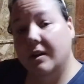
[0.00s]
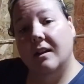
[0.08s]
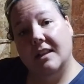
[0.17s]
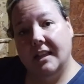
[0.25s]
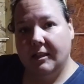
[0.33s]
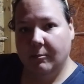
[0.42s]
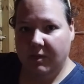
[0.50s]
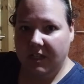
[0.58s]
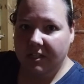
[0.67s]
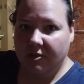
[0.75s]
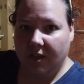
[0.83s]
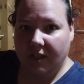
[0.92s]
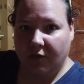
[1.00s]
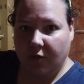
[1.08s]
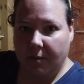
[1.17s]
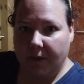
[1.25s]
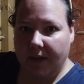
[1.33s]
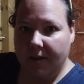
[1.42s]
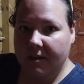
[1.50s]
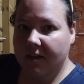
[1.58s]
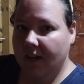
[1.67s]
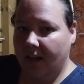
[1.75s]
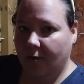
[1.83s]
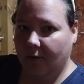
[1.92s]
we're gonna let them de-stress for a bit
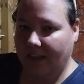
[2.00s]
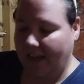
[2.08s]
and